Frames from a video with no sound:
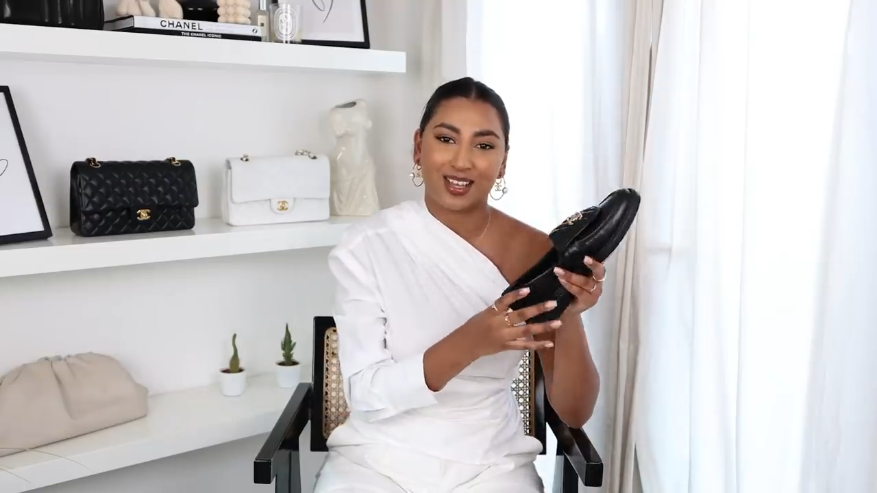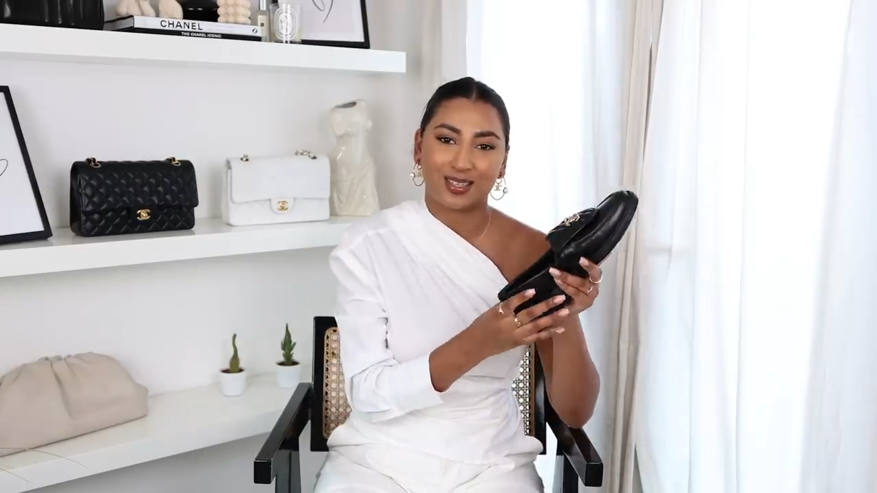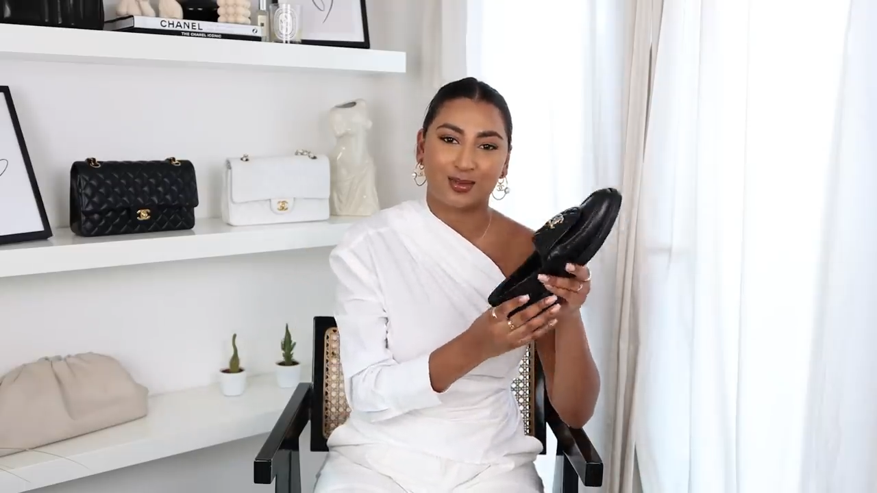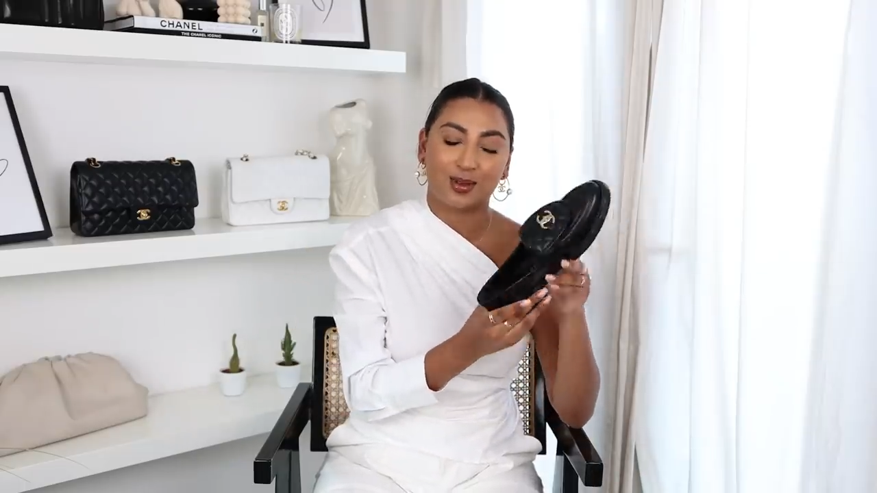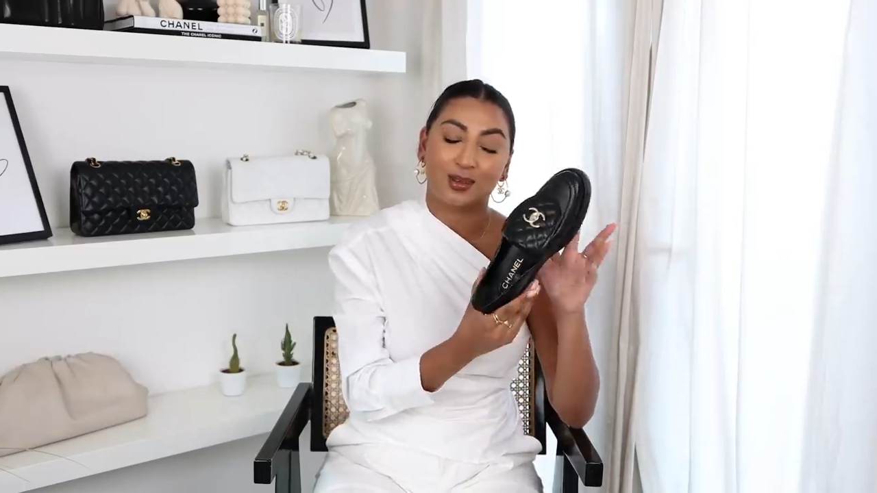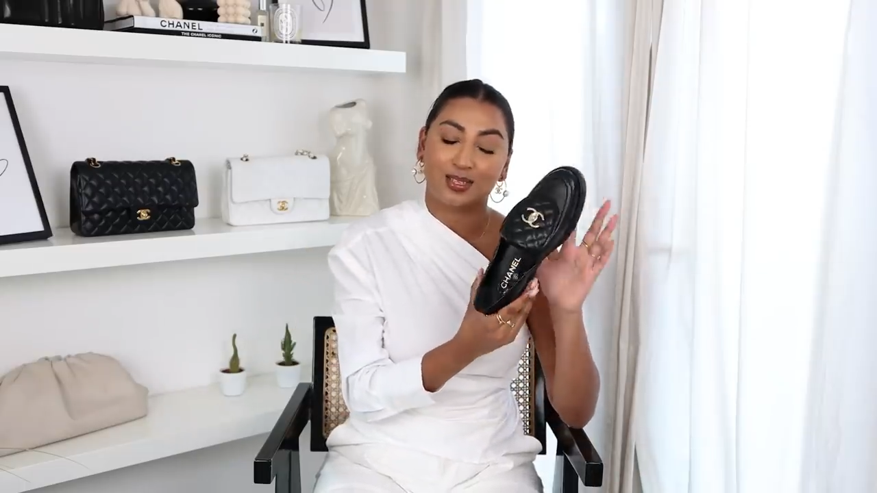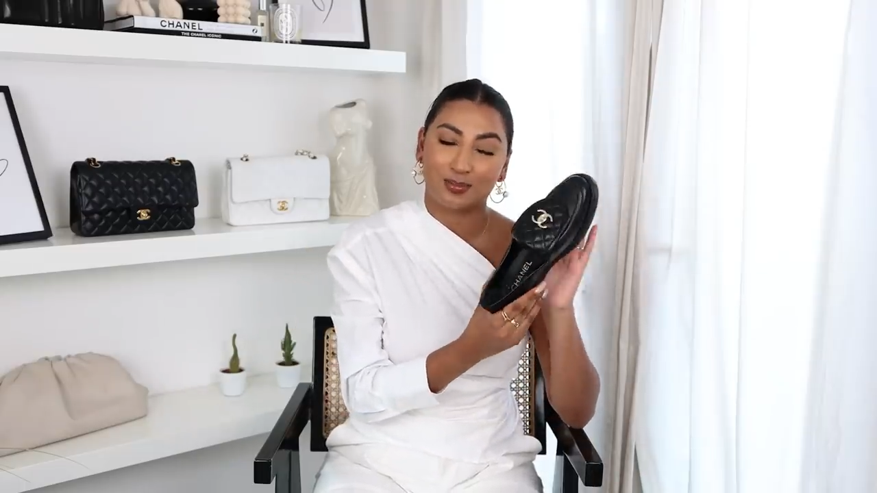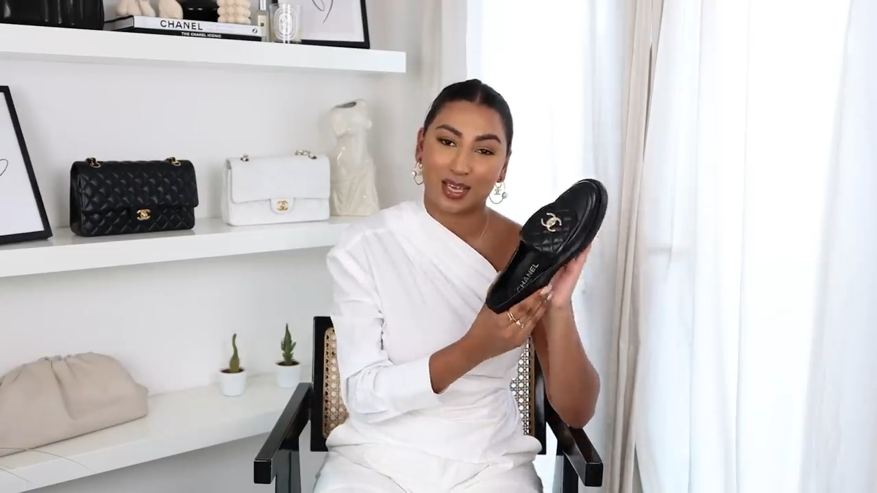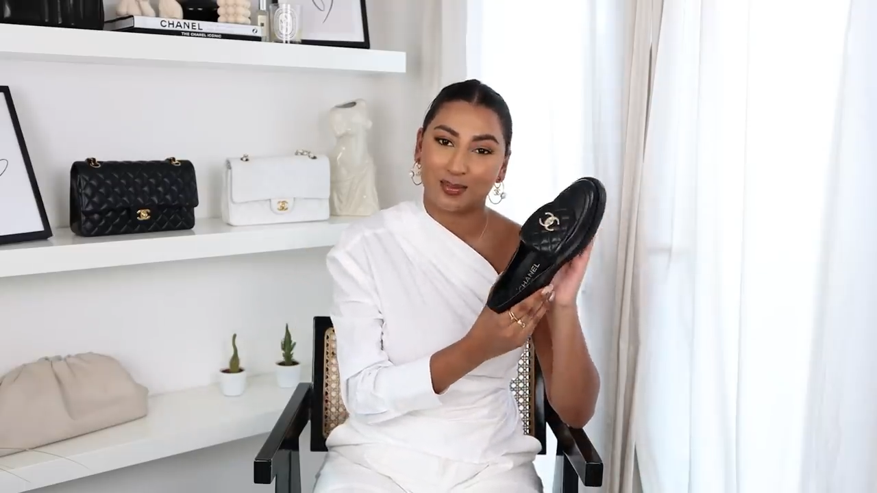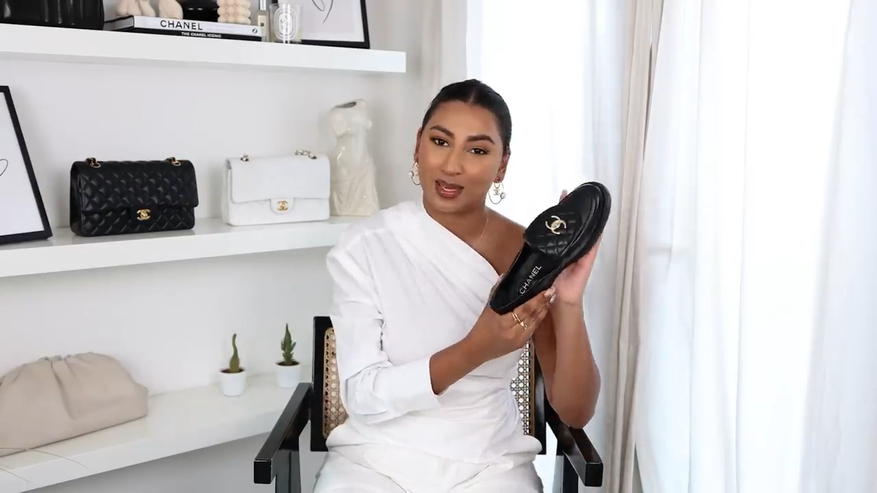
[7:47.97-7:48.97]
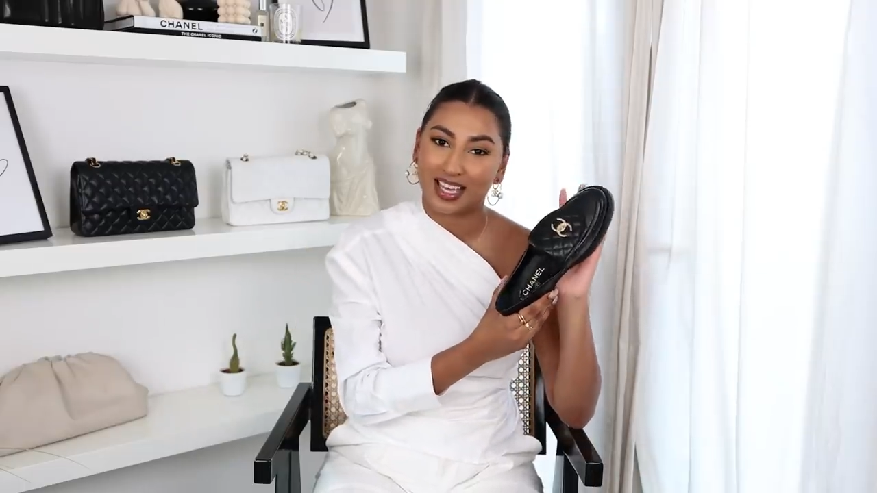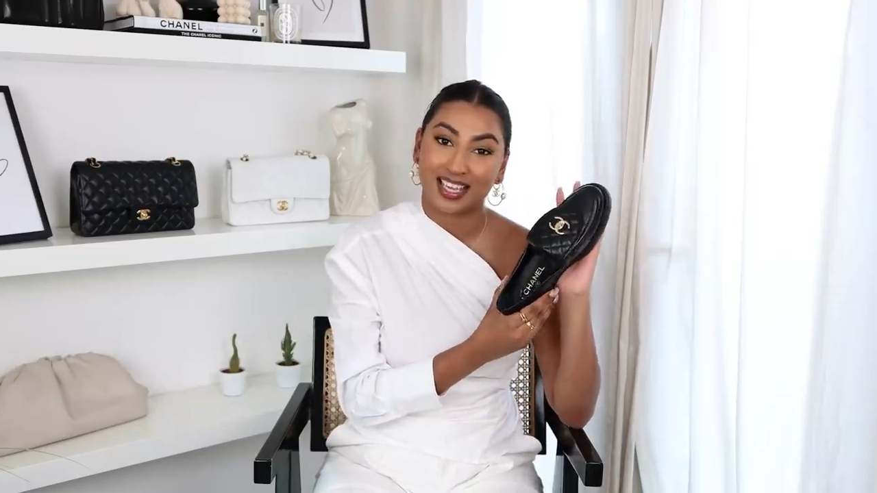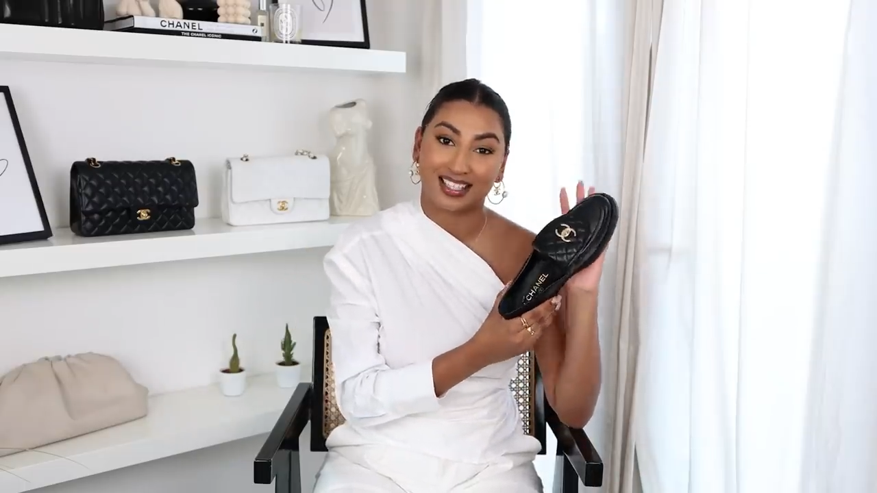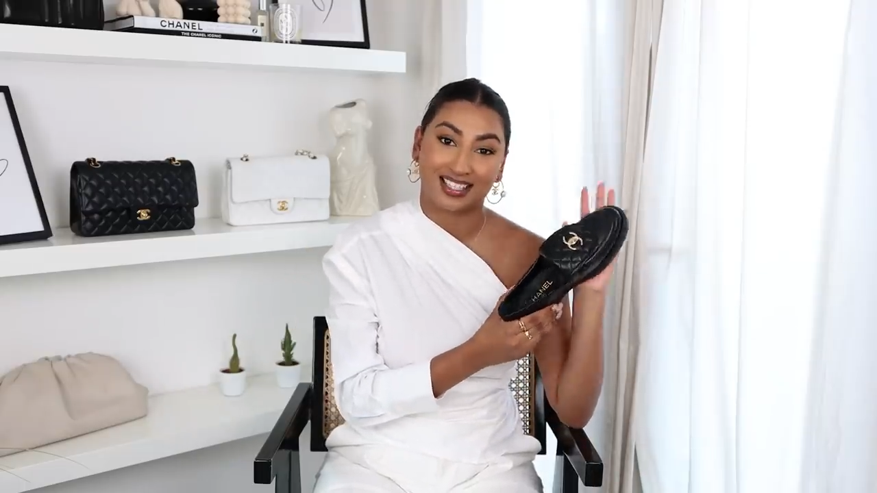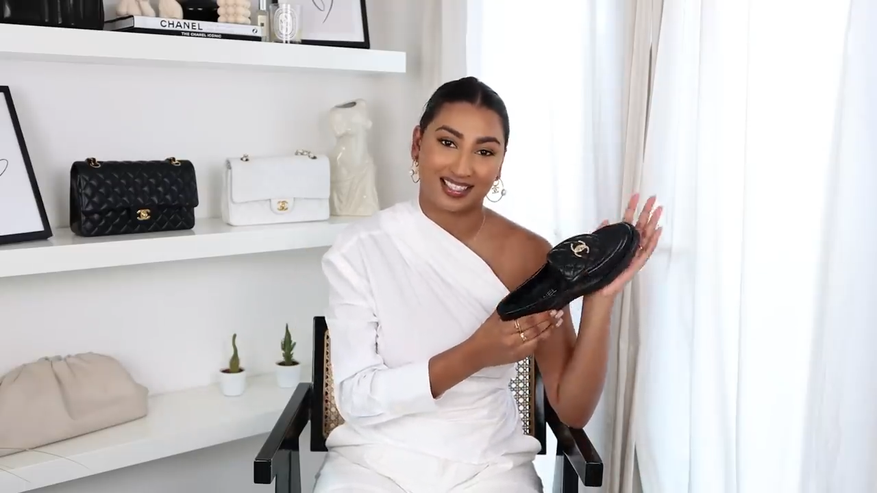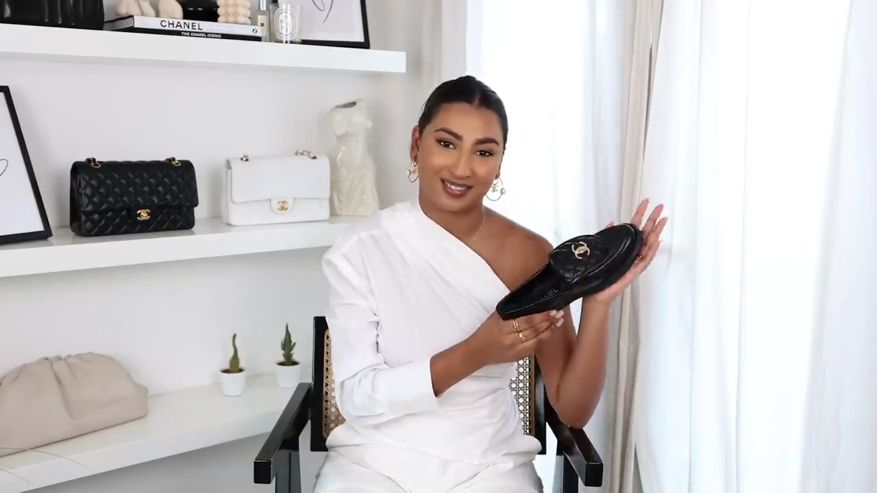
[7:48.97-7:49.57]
letters as well, so maybe it is.